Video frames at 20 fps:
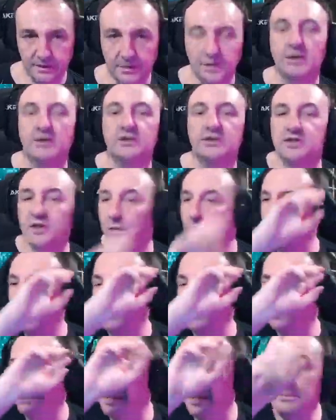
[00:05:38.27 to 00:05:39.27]
So when this
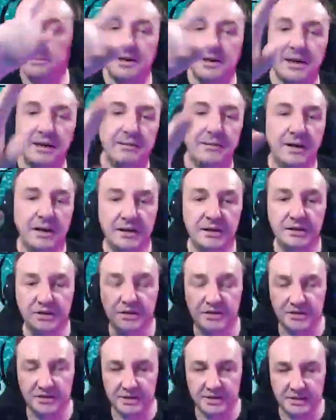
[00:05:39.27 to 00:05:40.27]
game came out and you
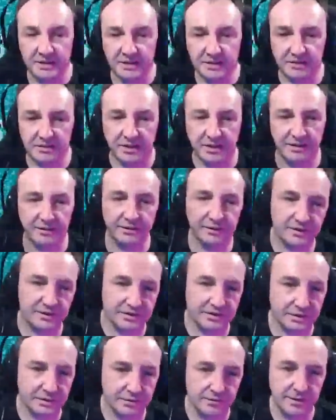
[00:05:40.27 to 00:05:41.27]
see the graphics
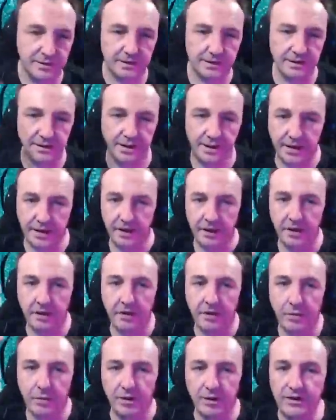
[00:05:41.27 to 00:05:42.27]
zoom in and out,
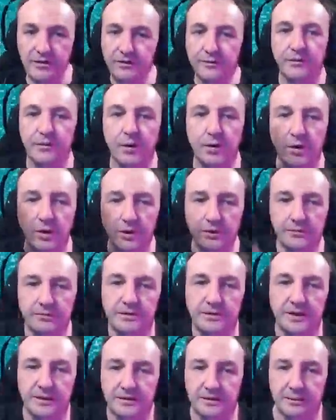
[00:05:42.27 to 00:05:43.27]
we thought
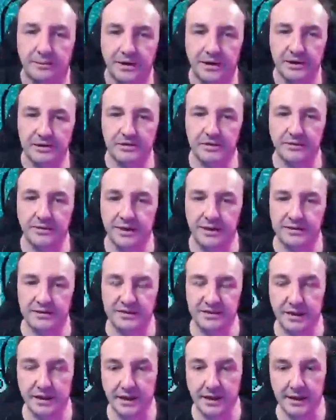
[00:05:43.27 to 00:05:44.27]
that the Mega Drive had
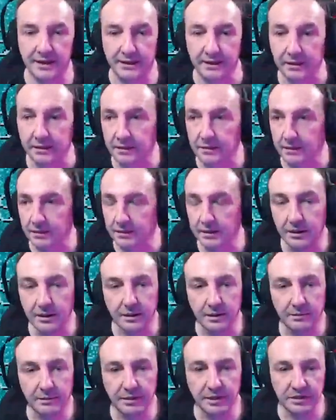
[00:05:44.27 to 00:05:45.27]
scaling
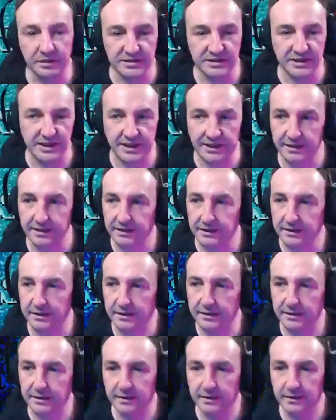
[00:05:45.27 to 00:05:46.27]
because of that.
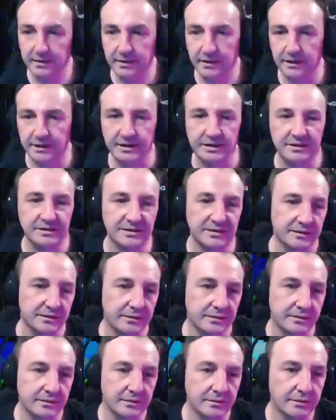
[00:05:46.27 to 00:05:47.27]
And it didn't.
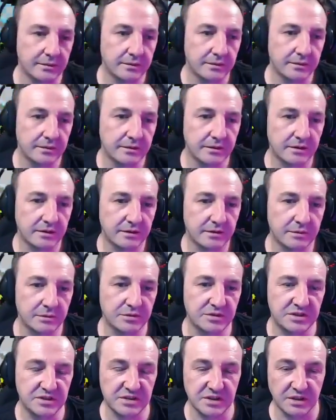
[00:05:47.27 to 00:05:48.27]
It was
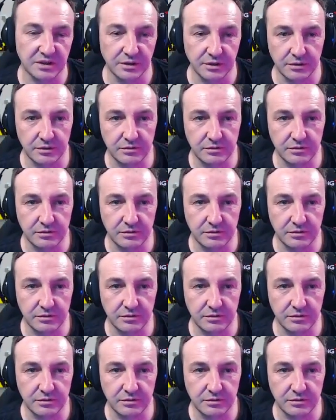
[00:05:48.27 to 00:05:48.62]
just a little...